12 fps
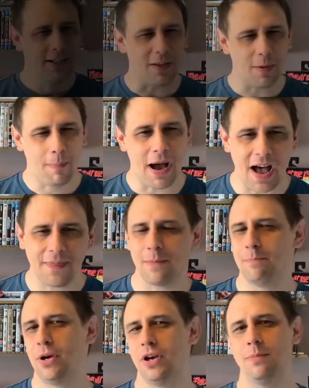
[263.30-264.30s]
Now, the part
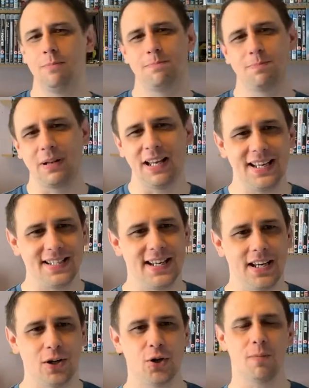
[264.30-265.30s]
that Burton plays
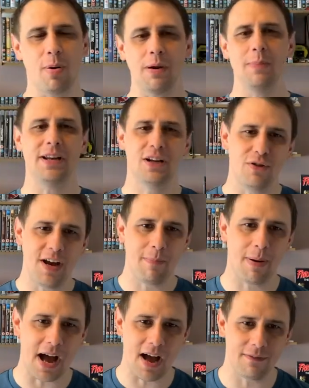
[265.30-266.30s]
here could have probably been a great
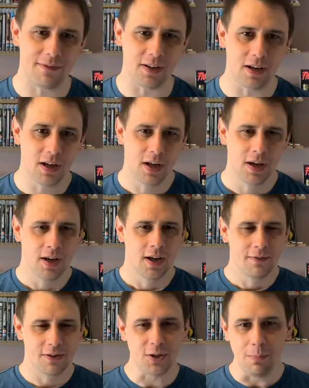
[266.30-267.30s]
part for
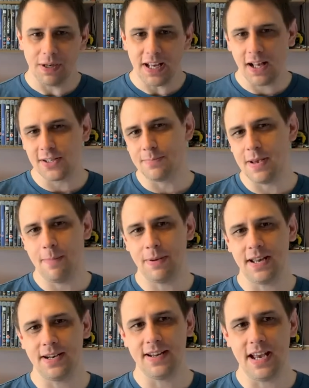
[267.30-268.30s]
somebody else
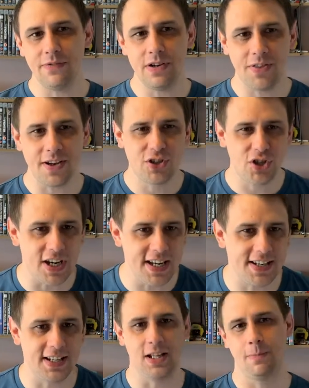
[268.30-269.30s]
maybe, and even if they'd
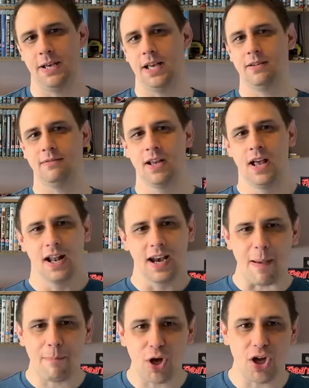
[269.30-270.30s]
cheated a little bit and
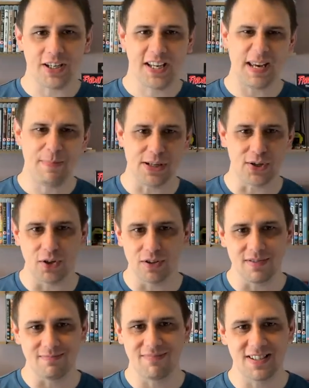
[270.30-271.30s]
let Burton keep his
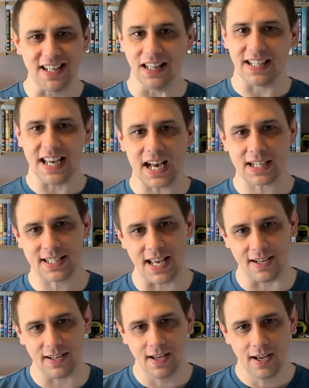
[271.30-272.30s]
own silky
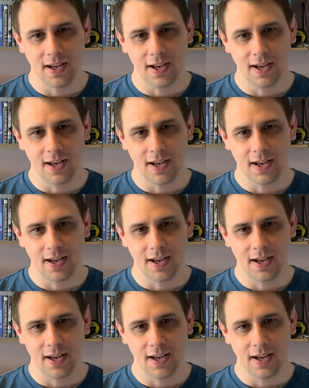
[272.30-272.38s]
accent.